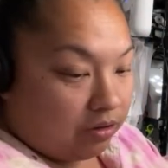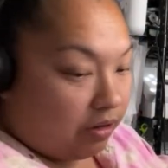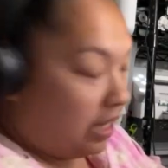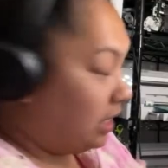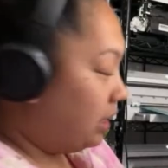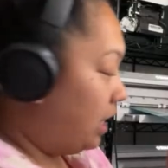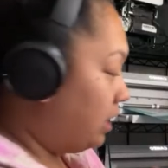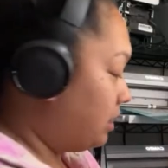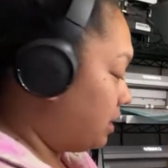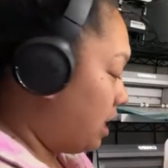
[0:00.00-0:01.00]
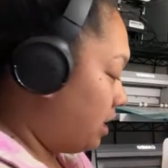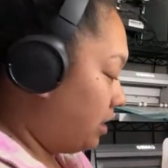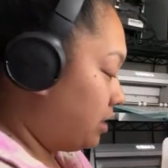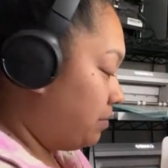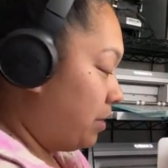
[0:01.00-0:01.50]
little kit things that
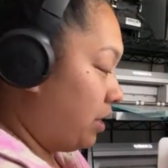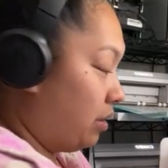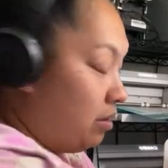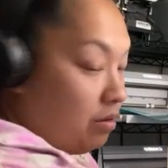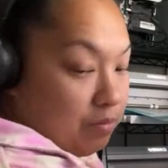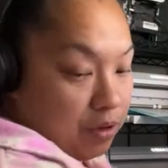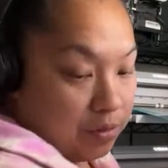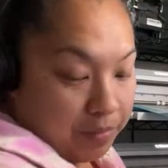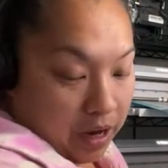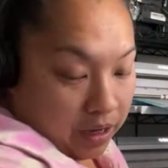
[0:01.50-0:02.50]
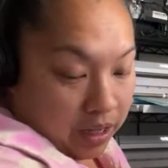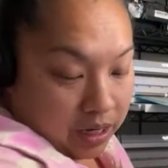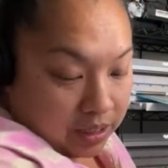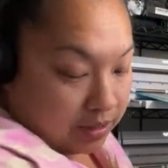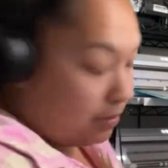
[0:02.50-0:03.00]
need to be put back in its